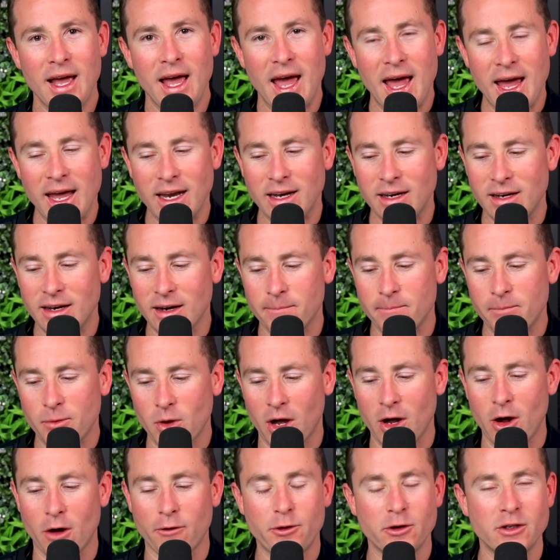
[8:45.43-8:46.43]
And
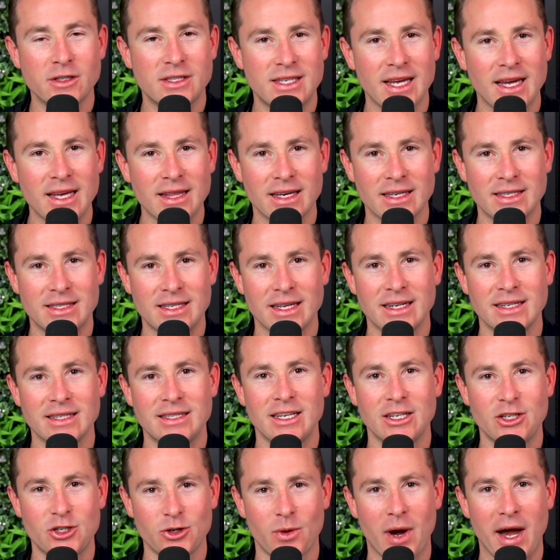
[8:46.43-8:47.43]
I often see this in a
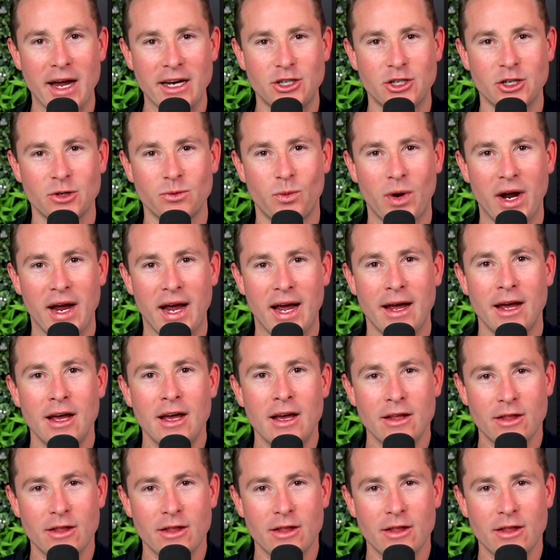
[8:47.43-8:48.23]
situation where